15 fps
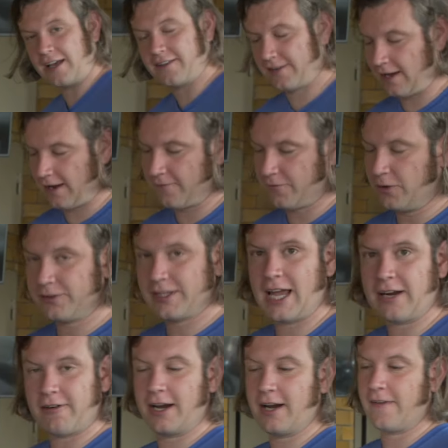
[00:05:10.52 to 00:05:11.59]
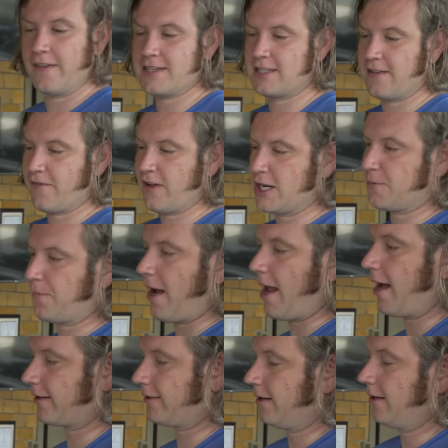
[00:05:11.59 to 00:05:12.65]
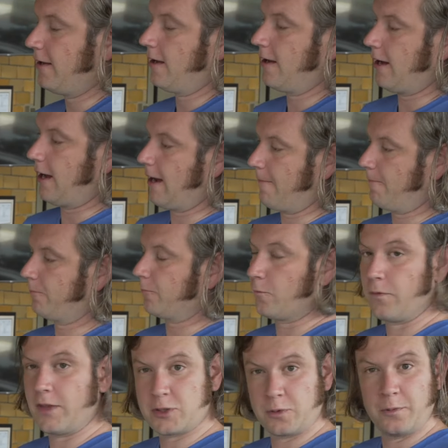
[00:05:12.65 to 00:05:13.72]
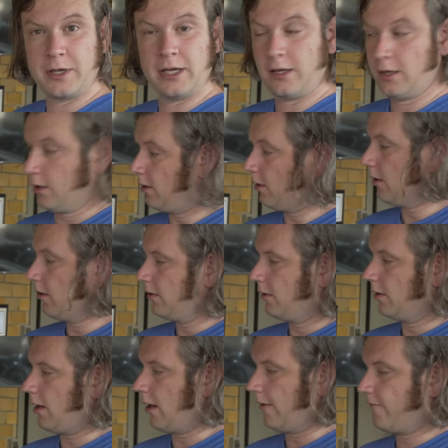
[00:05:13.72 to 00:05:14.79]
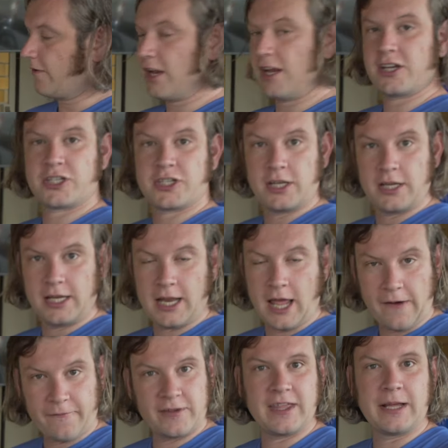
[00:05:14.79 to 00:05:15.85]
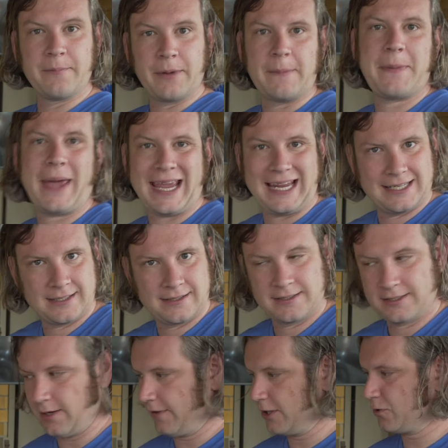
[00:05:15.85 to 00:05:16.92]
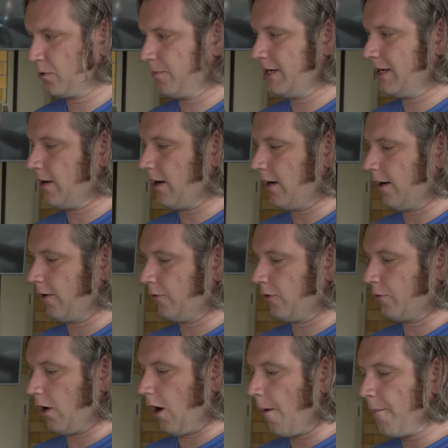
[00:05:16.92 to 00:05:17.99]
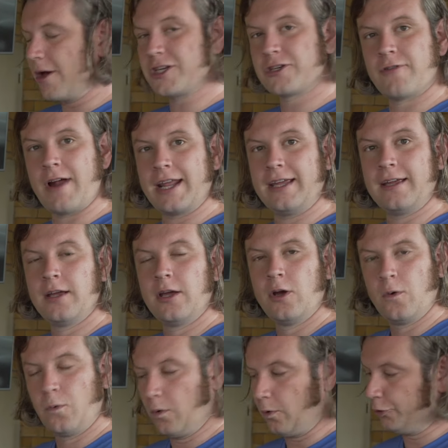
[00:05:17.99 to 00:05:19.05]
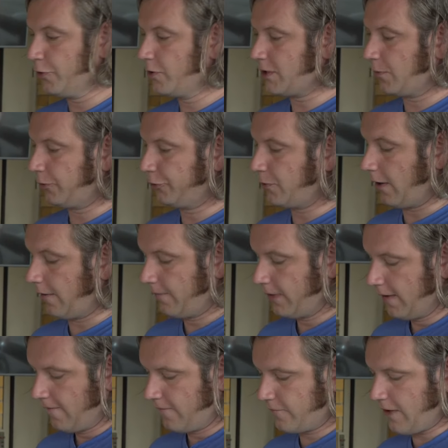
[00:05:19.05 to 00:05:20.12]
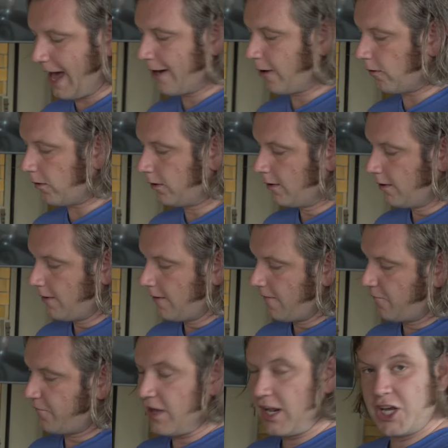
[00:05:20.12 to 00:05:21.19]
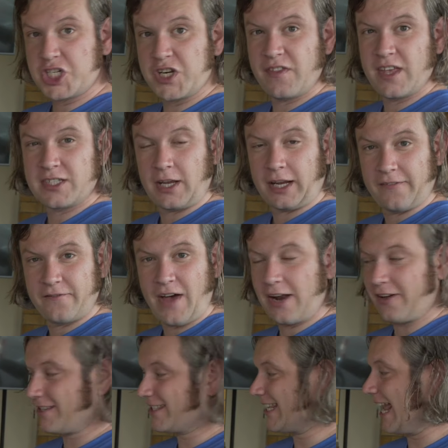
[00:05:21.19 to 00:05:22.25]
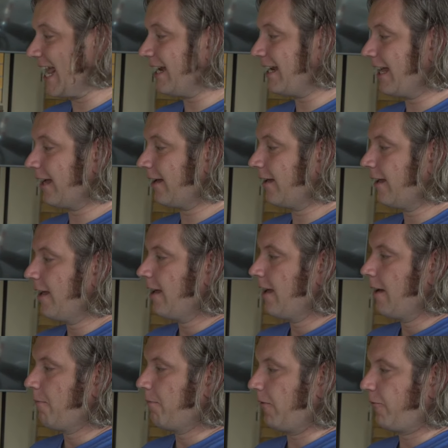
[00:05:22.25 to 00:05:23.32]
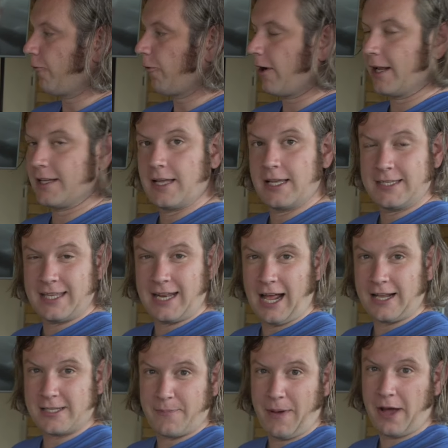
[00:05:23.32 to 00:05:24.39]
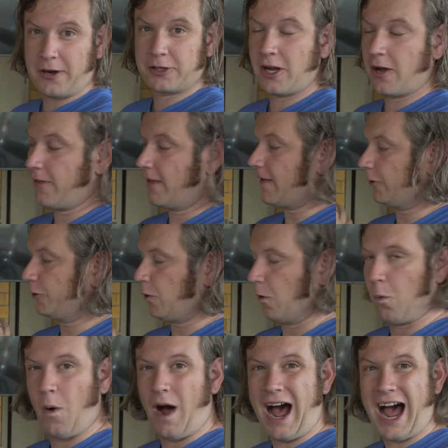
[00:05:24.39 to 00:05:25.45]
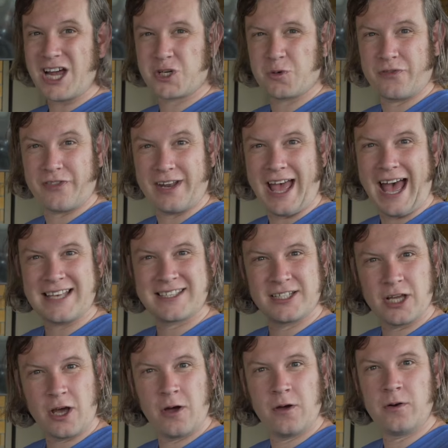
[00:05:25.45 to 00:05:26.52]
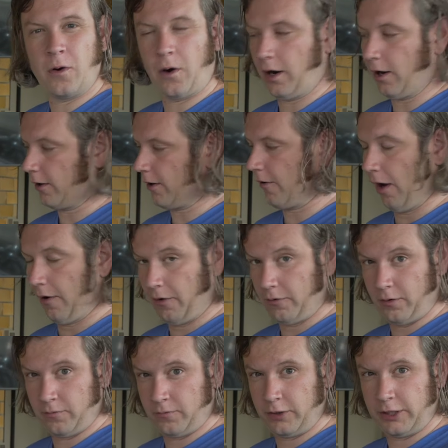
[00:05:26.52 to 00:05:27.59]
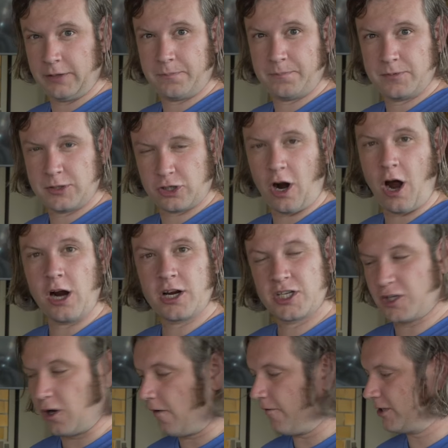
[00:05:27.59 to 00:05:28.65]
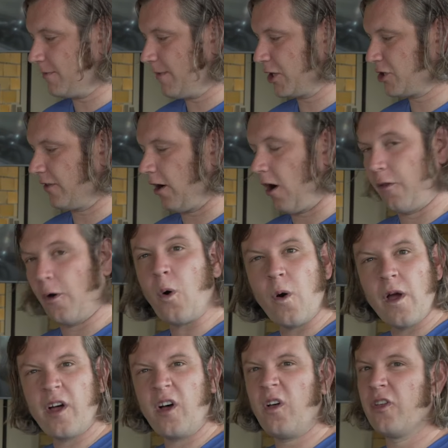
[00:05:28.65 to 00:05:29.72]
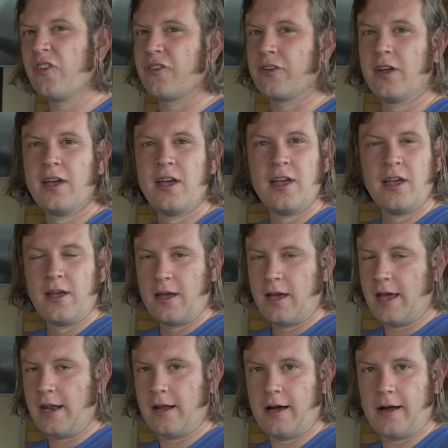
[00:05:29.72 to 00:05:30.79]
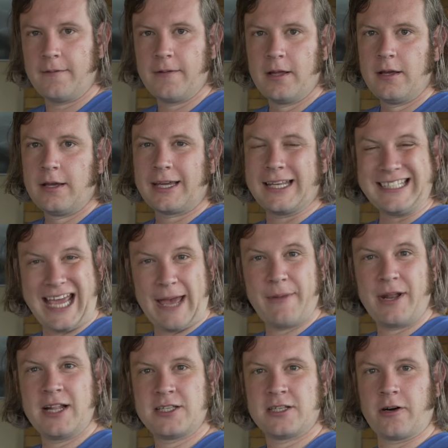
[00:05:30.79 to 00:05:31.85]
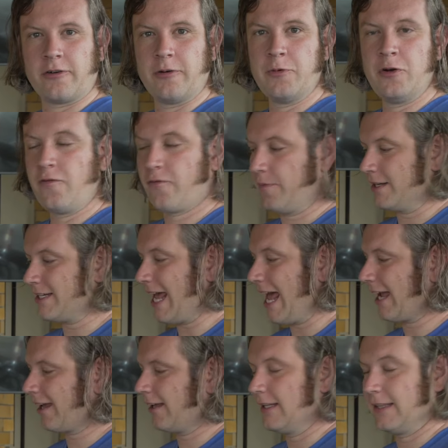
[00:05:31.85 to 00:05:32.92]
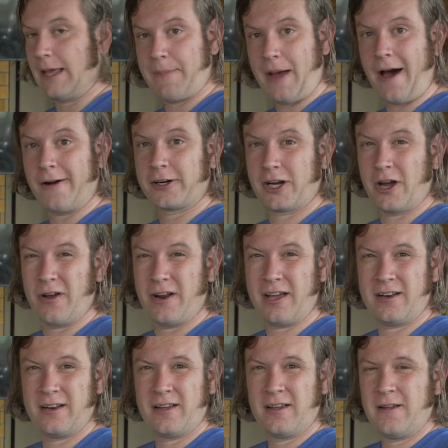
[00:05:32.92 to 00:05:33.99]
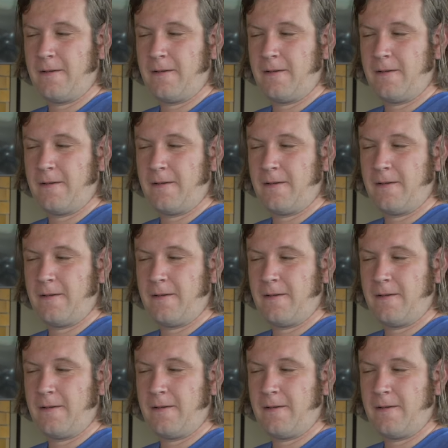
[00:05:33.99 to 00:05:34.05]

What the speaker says: Halcyon fuel tank right here. This is the finished product. This will be finished in everything but paint. So this would be almost ready. What we'll do is that we'll do a final finish of this, like a final sanding before it is sent out to powder coat. Then they'll do a wash with an acetone or a really strong solvent to make sure that all the oils and contaminants are removed from the tank. Then they powder coat it.